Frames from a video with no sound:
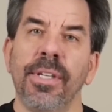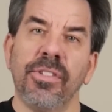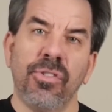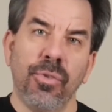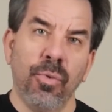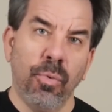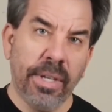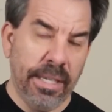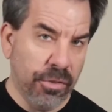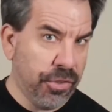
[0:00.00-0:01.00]
as to
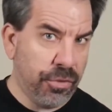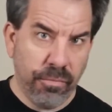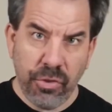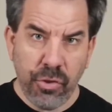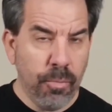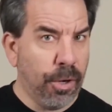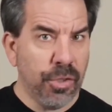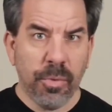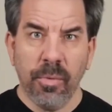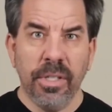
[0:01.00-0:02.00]
kill two
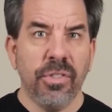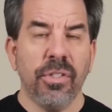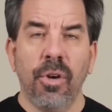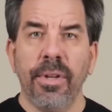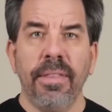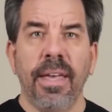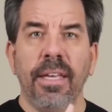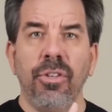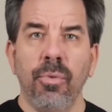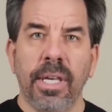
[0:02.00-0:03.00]
birds with one stone in
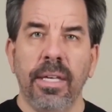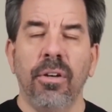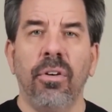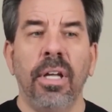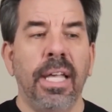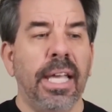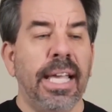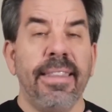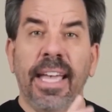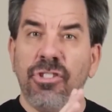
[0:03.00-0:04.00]
that you kill
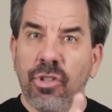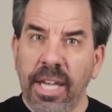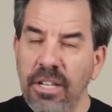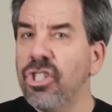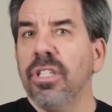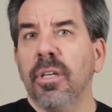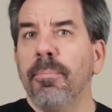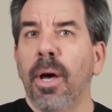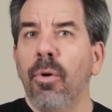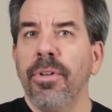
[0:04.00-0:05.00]
the education
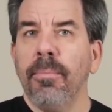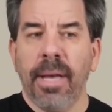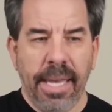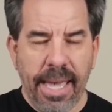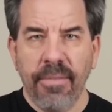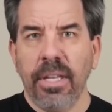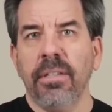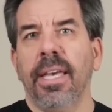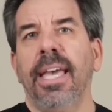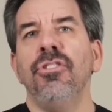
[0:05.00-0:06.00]
component by
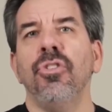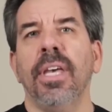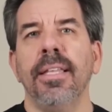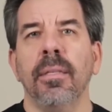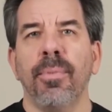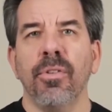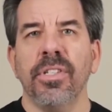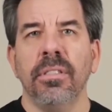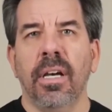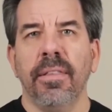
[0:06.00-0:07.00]
having to educate the
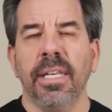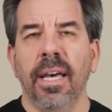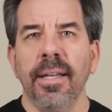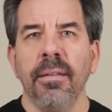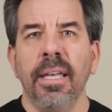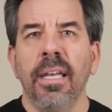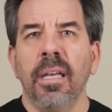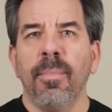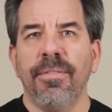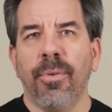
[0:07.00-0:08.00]
person on the gun
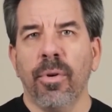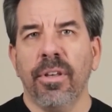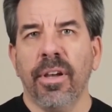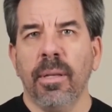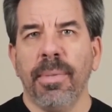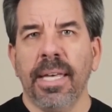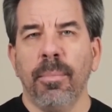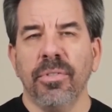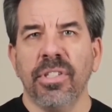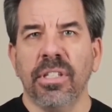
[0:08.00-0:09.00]
before they're going to be
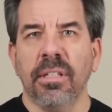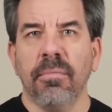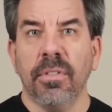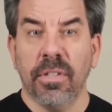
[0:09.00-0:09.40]
able to,